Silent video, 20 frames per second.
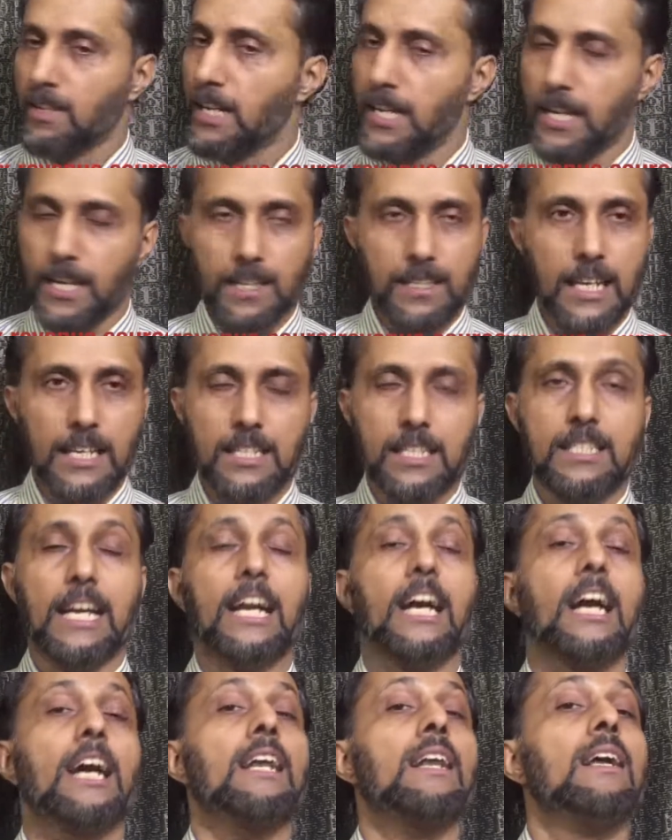Clear? That's the
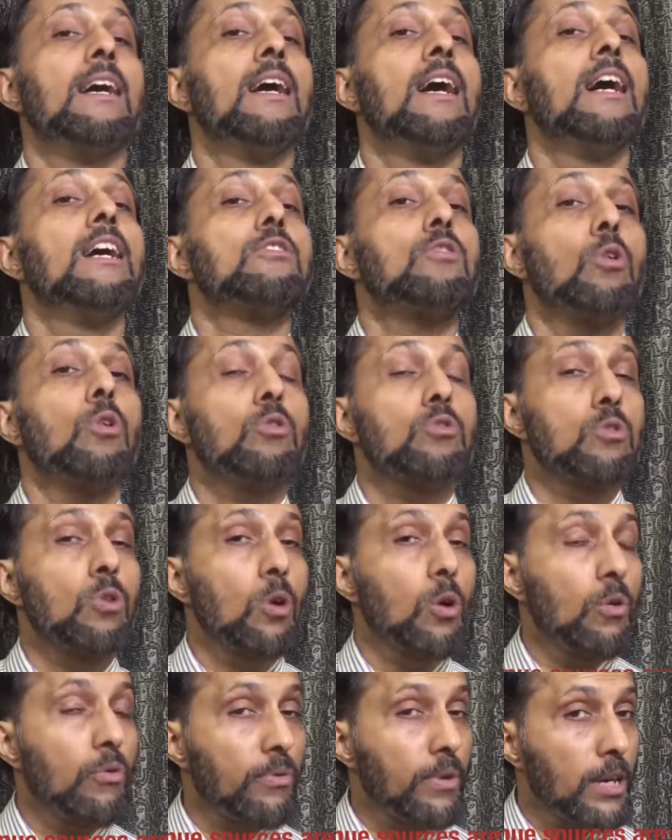second source
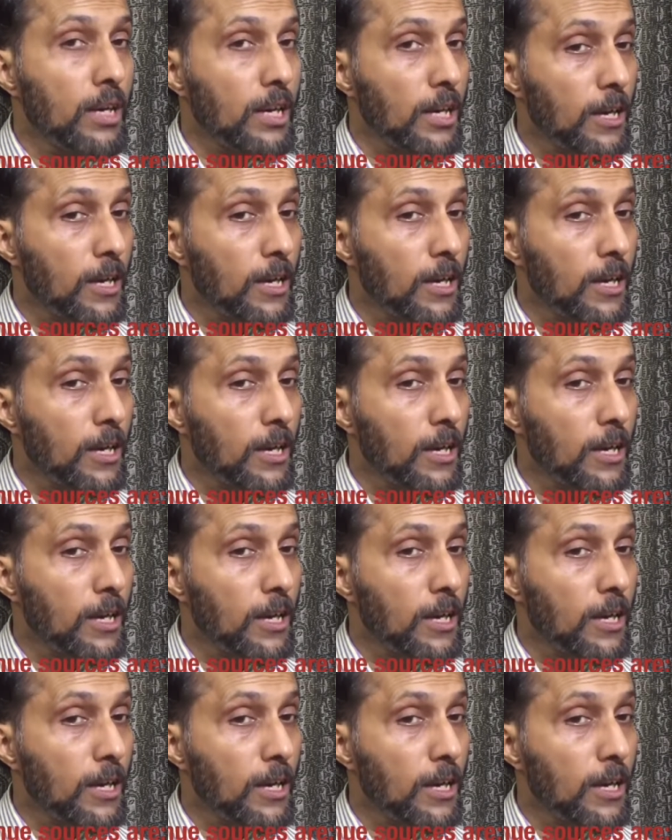of